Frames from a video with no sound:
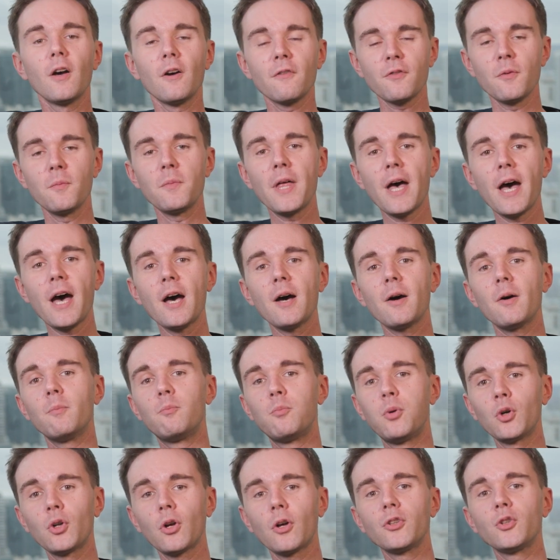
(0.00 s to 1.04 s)
From there,
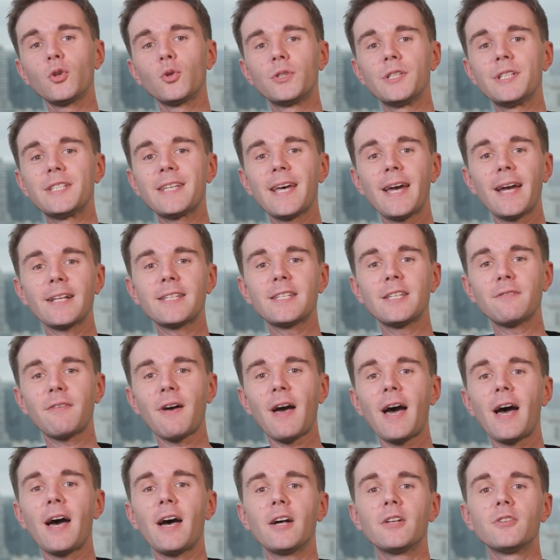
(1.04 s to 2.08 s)
put on your detective
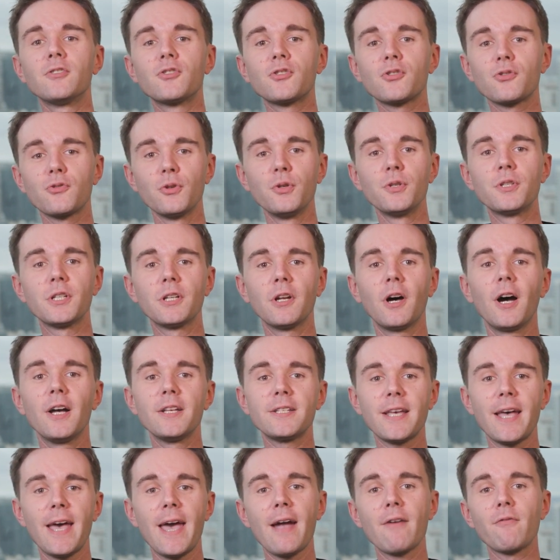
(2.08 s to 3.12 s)
hat and
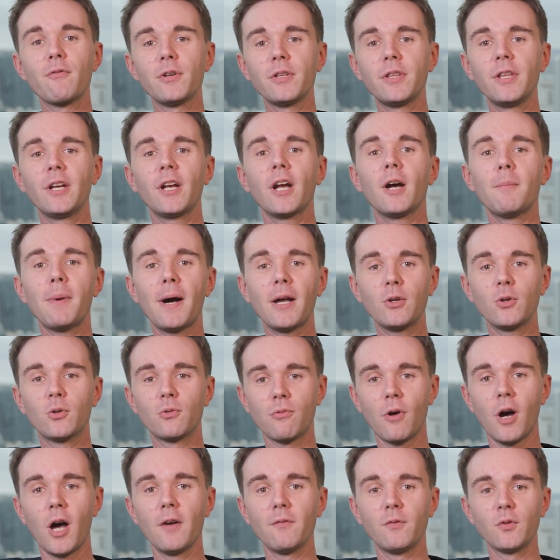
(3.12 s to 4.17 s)
scrutinize everything about your
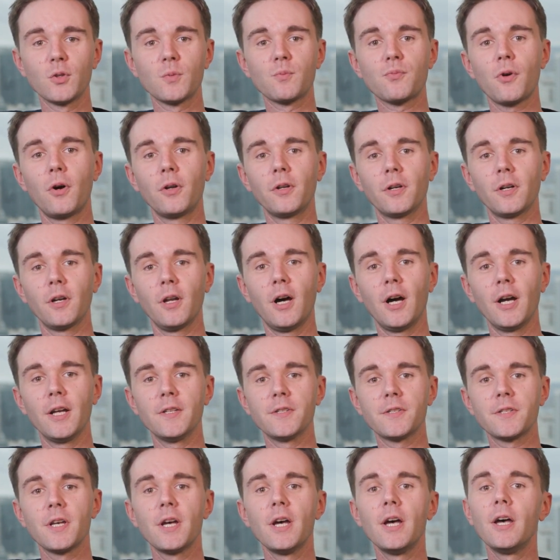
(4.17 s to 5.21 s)
rivals' product
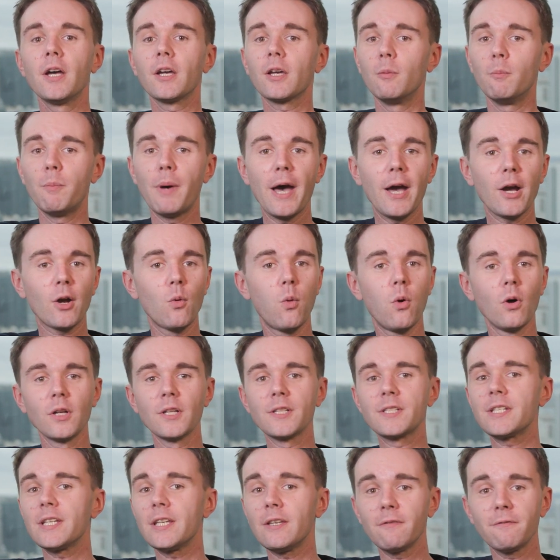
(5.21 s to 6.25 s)
lines. Compare
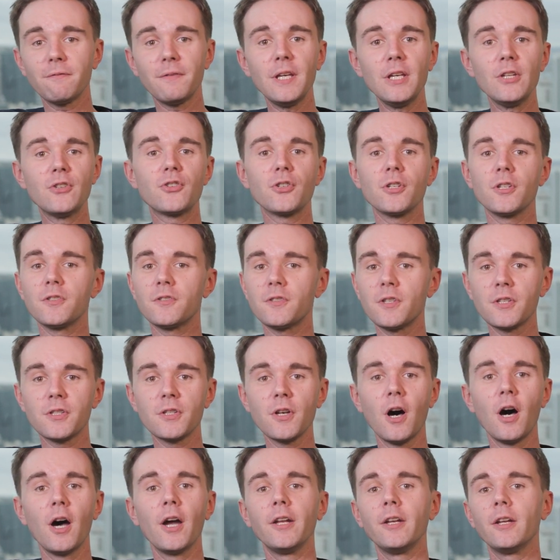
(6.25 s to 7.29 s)
quality, features,
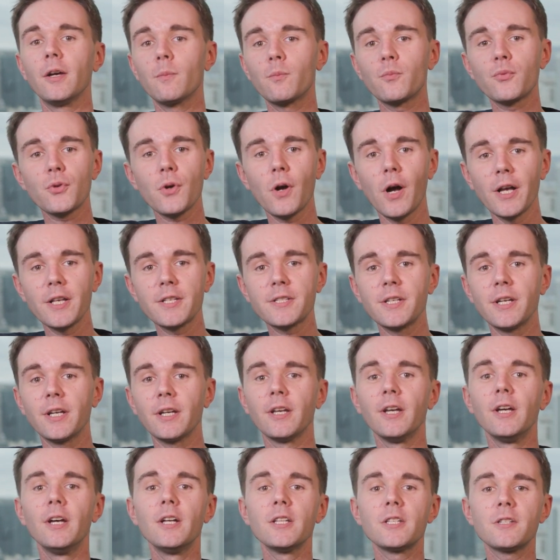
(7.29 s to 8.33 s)
design, and pricing
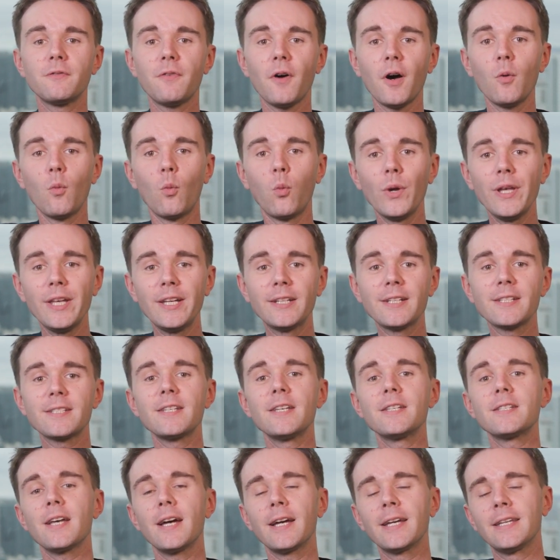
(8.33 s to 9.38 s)
to find
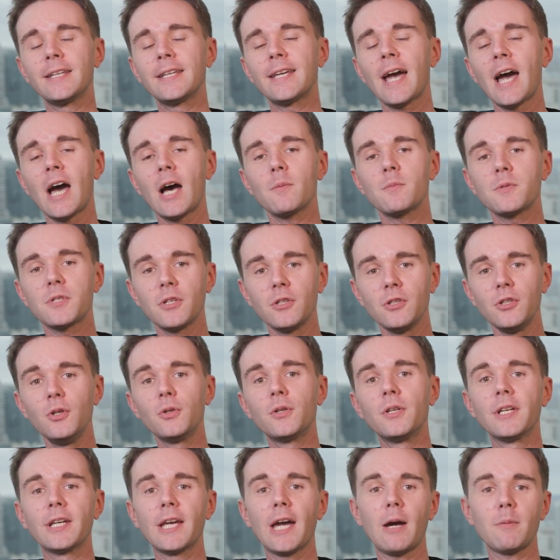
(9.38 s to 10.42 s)
weaknesses and gaps you
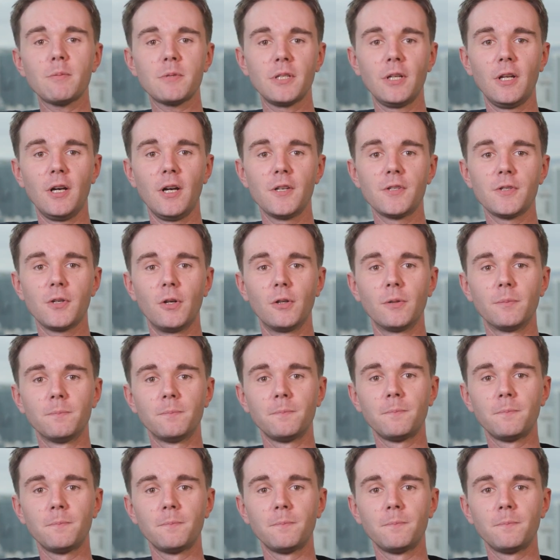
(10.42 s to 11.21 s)
can capitalize on.